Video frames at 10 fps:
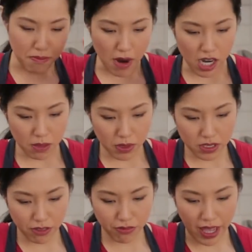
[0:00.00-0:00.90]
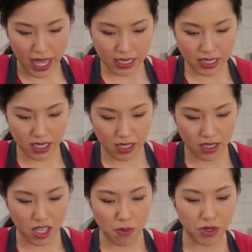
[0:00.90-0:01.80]
marbled effect,
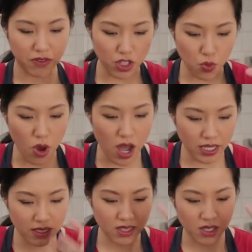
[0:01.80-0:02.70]
but if you want